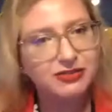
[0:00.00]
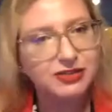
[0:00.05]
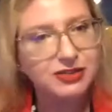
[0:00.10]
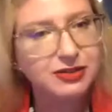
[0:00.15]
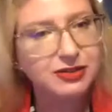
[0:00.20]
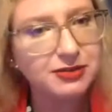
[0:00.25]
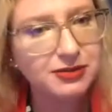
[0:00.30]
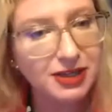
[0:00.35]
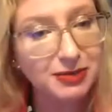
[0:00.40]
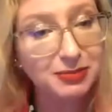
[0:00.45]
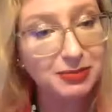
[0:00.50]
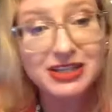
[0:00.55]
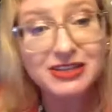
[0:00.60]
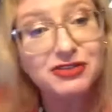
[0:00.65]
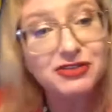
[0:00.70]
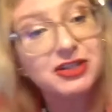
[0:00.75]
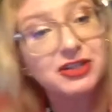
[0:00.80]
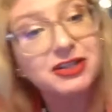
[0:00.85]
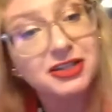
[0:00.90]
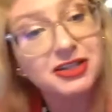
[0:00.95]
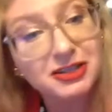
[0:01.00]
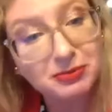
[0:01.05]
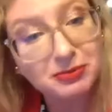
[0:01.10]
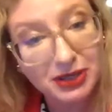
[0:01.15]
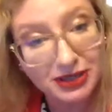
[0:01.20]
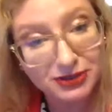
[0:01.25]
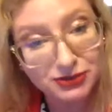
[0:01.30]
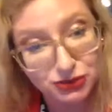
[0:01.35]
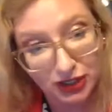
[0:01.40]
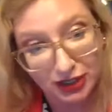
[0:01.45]
in I believe in the clean
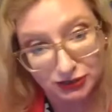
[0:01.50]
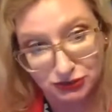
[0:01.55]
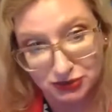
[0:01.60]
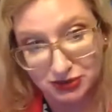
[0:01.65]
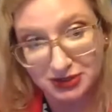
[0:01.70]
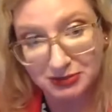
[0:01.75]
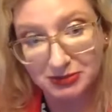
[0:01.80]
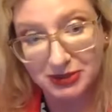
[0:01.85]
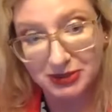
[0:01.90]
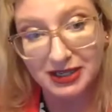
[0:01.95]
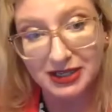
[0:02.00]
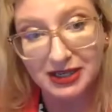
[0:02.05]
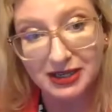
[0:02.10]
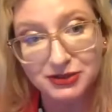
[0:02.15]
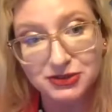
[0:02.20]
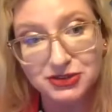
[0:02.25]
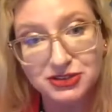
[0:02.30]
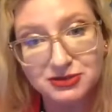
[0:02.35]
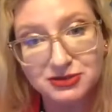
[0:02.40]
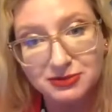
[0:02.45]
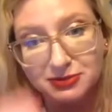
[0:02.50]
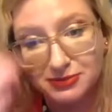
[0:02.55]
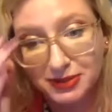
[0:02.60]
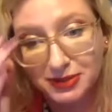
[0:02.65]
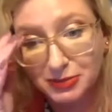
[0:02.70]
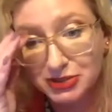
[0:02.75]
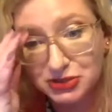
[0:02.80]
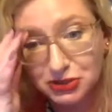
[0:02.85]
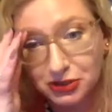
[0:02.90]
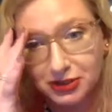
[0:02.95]
plate doctrine at my house. We
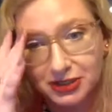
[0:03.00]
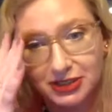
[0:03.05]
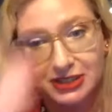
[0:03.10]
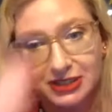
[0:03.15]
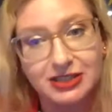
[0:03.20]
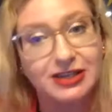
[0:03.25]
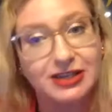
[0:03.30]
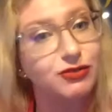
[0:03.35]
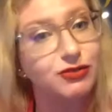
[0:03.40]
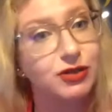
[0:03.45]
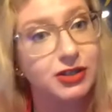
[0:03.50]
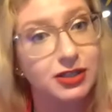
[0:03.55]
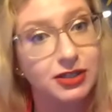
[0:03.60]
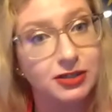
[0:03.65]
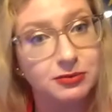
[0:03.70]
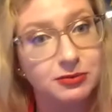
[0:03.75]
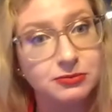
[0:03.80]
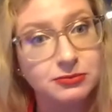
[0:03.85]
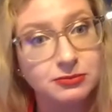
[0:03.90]
must all eat everything.